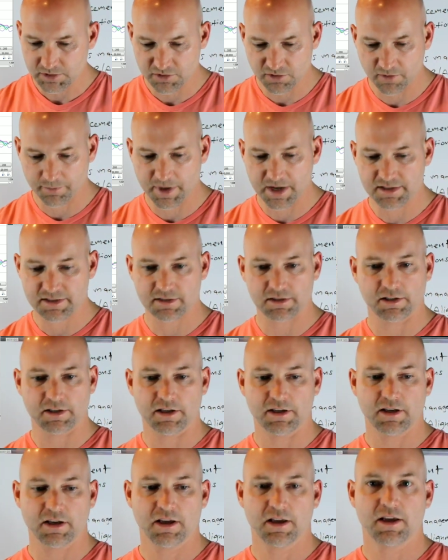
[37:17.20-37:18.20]
So I've
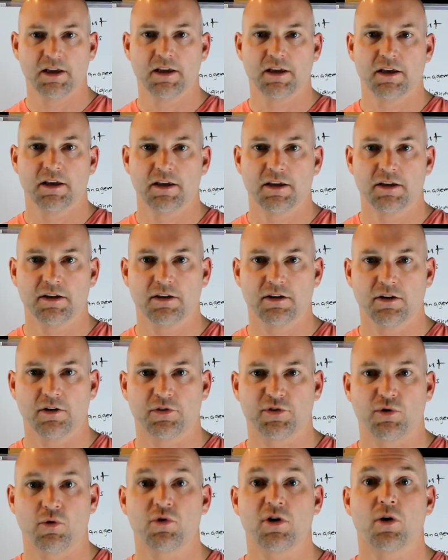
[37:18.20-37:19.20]
basically, you know,
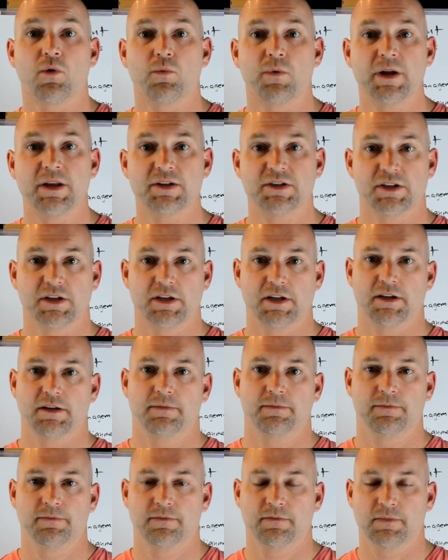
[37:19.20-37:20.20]
thrown a wrench in it.
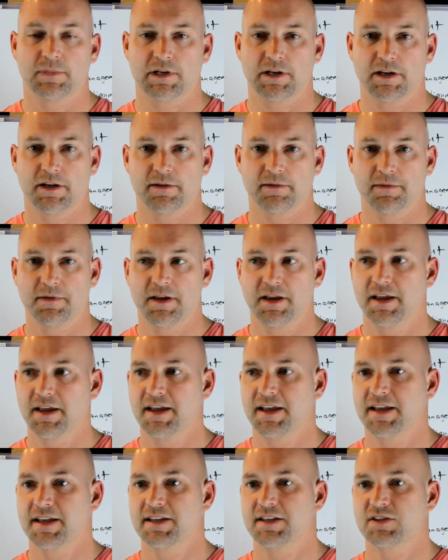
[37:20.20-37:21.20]
Okay,
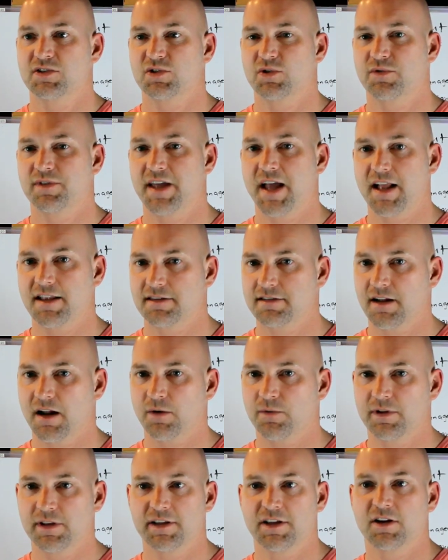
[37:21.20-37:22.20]
so that's not
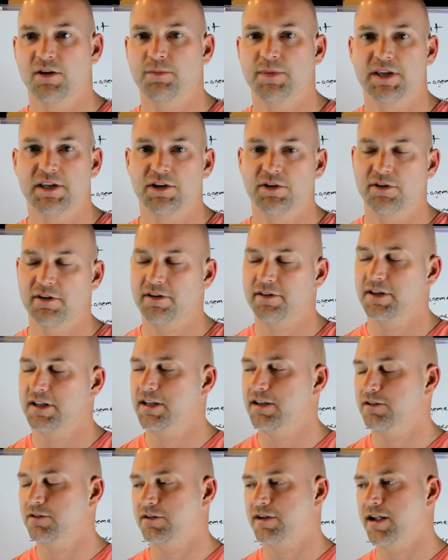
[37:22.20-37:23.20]
really going to be good
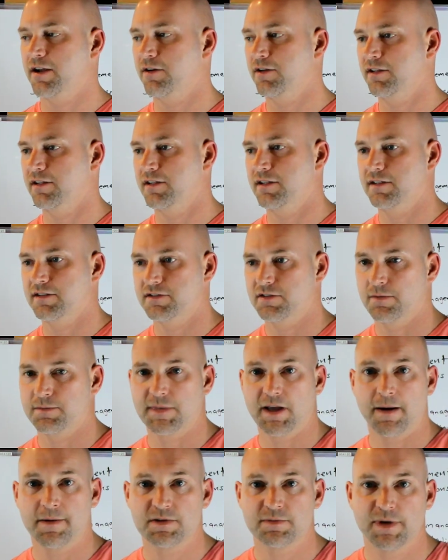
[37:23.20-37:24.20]
either. Now,
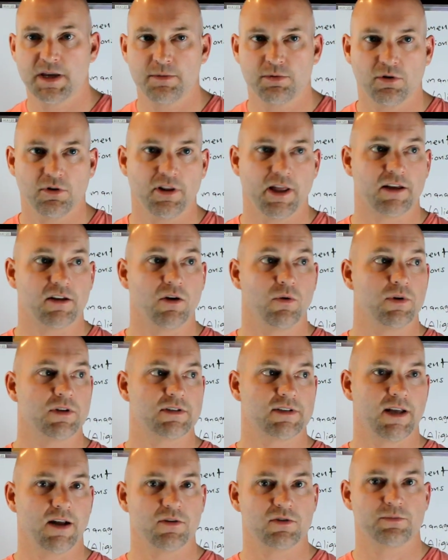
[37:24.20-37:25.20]
sometimes people are like, "Oh, it
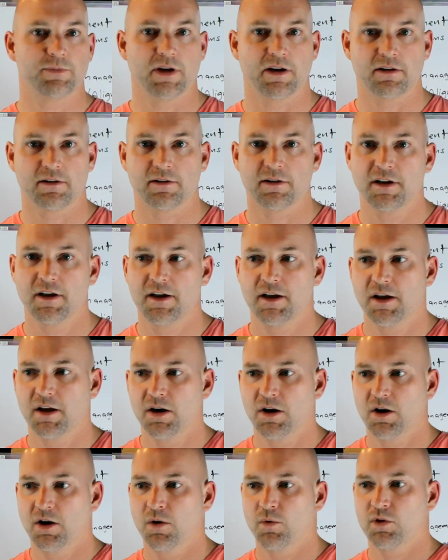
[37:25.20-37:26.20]
sounds better."
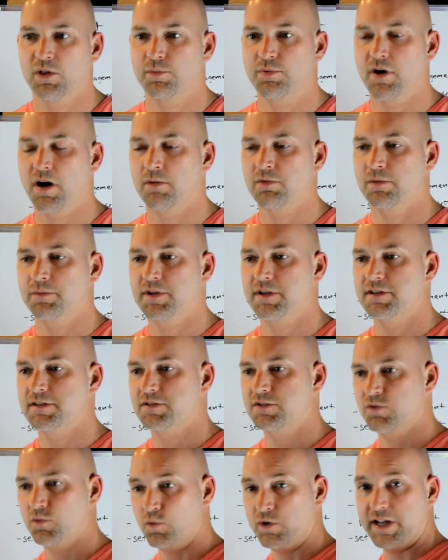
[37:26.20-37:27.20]
Well, the problem
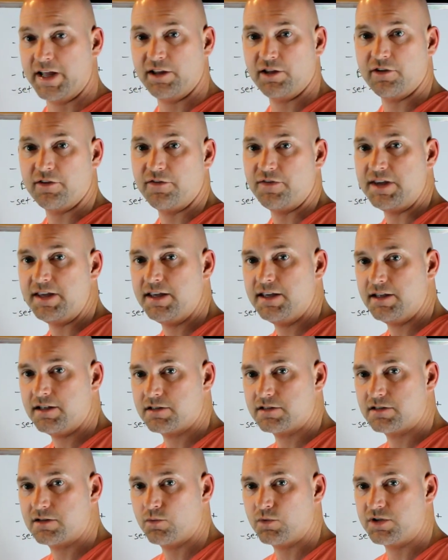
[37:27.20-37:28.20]
is when LFE
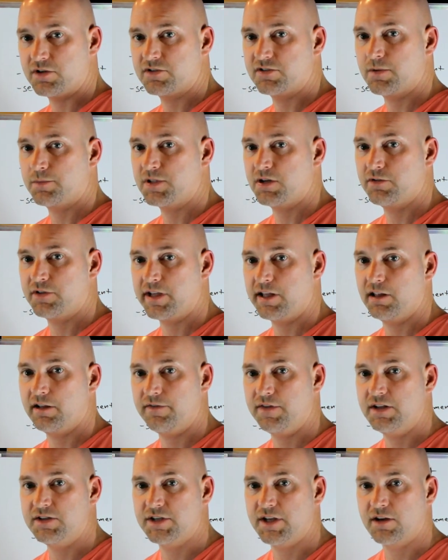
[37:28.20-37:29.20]
hits, when there's something on the
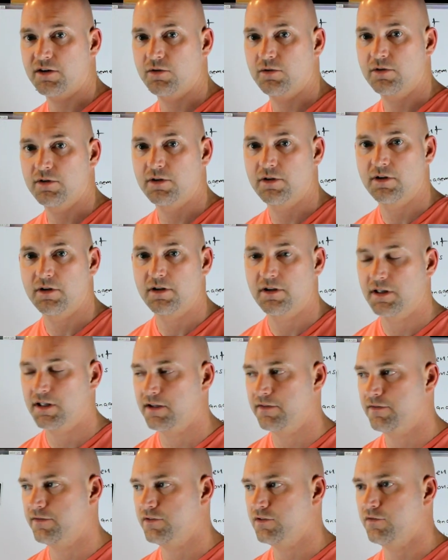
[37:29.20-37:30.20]
LFE channel,
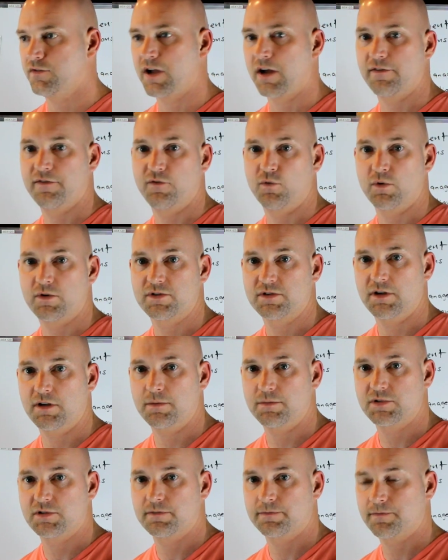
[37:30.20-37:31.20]
if you've got four
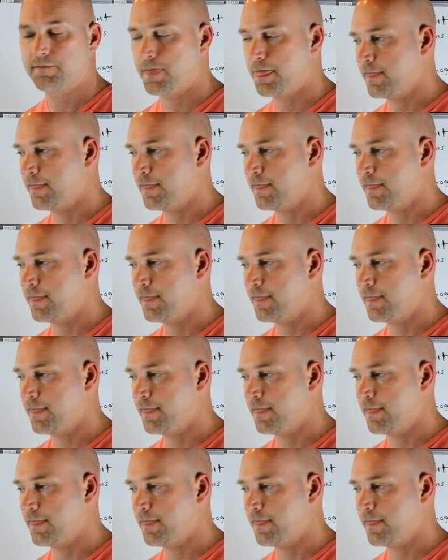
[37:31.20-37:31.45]
subs,